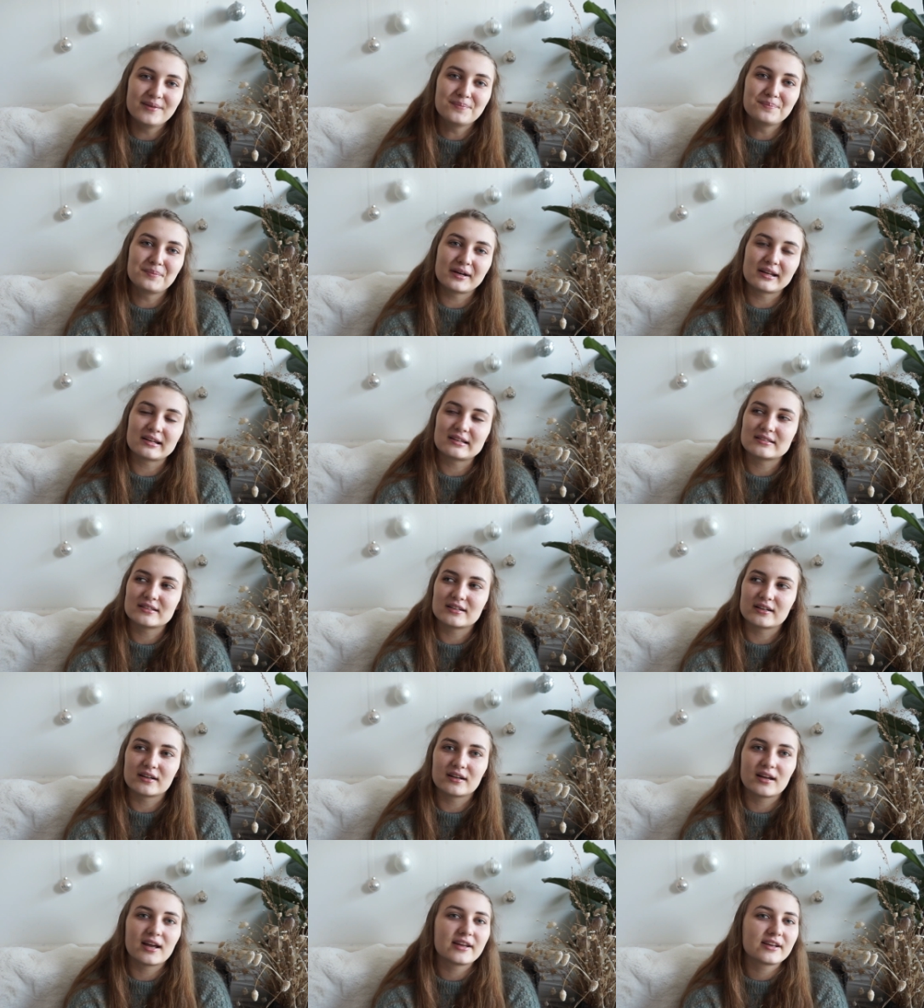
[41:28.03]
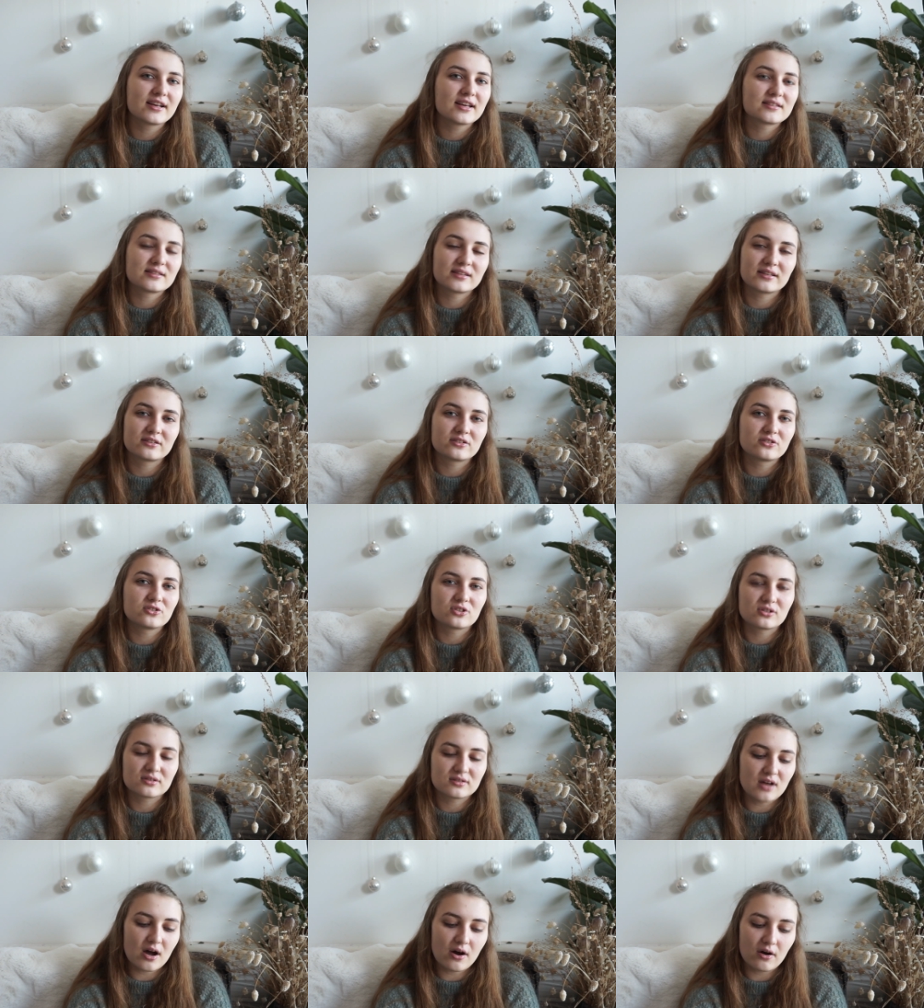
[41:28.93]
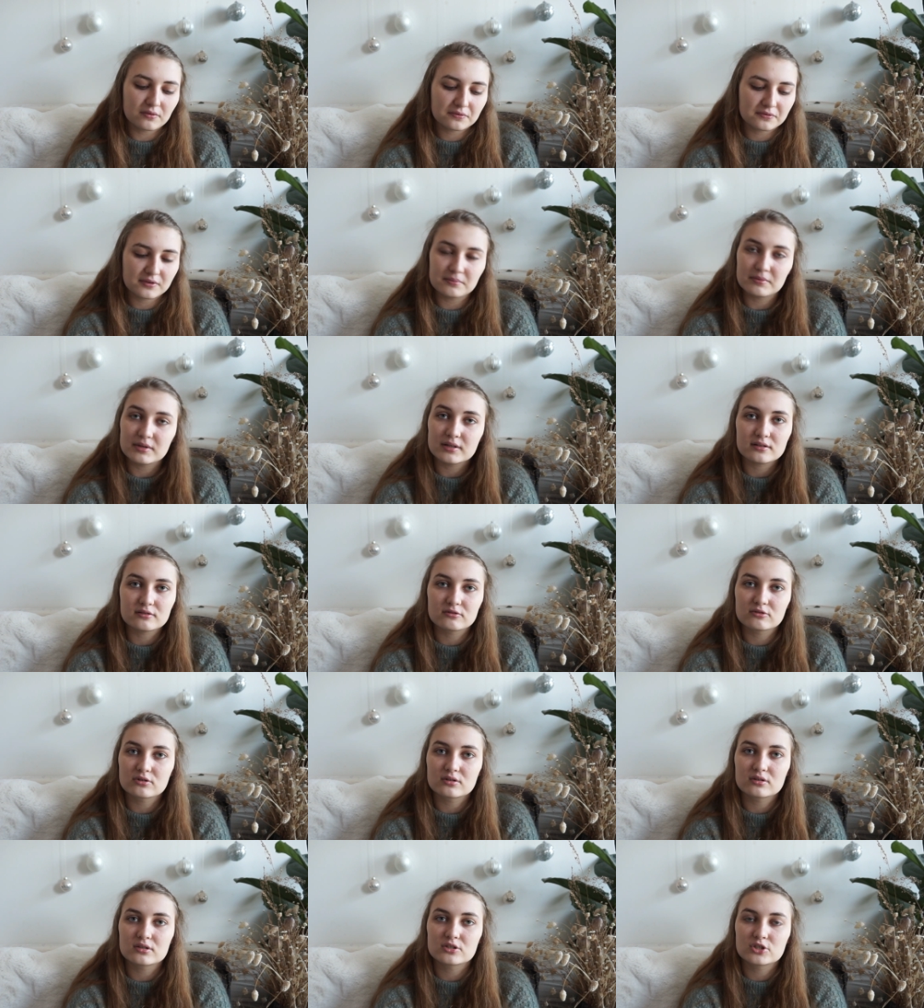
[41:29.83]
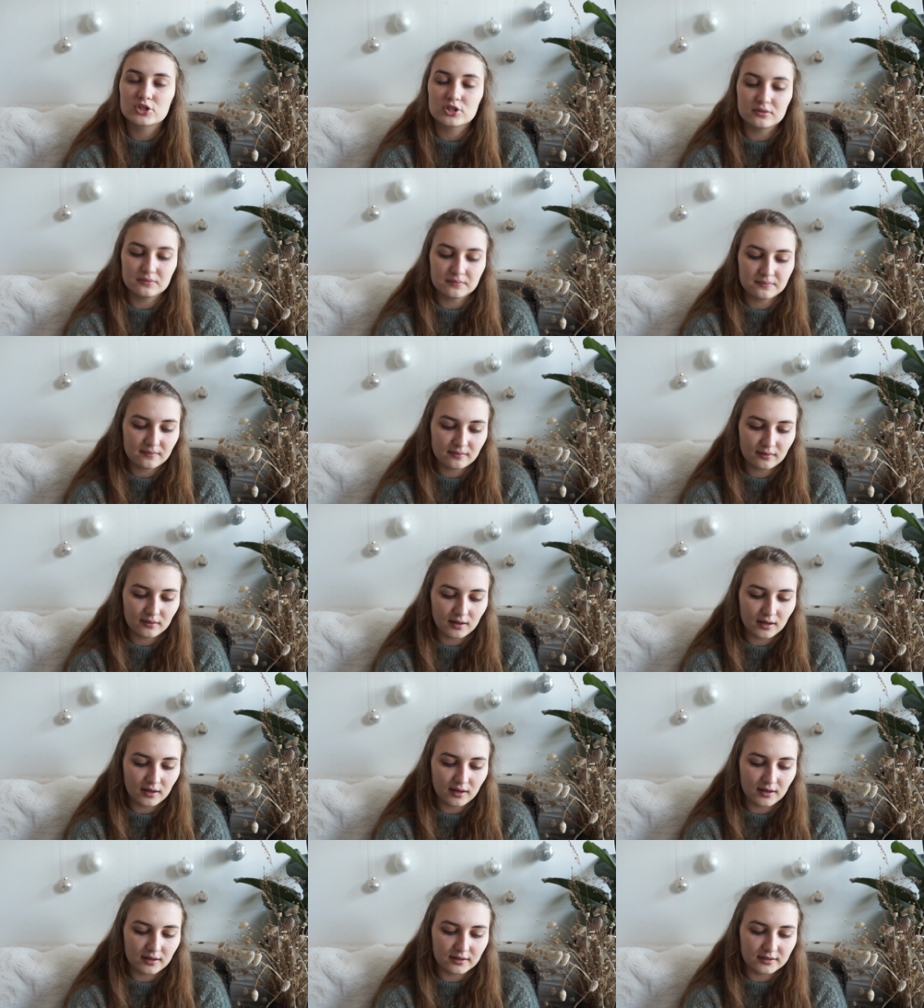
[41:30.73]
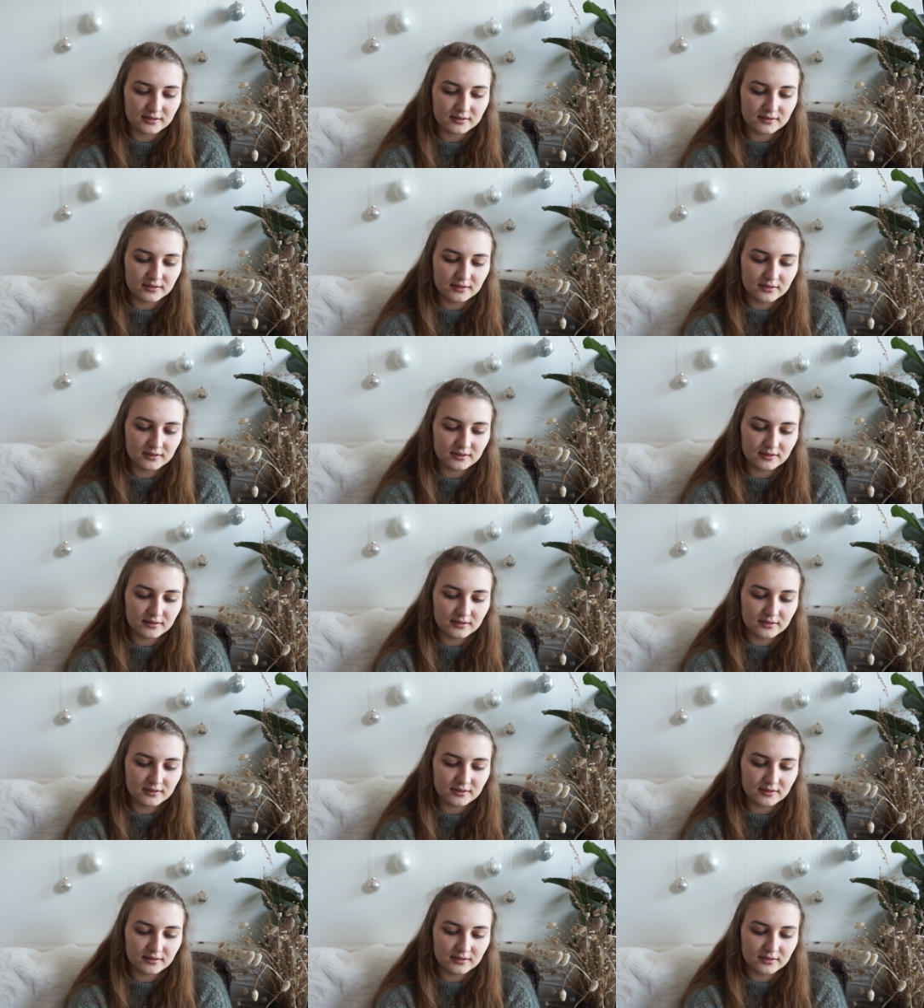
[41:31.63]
But I guess that's just our family tradition. And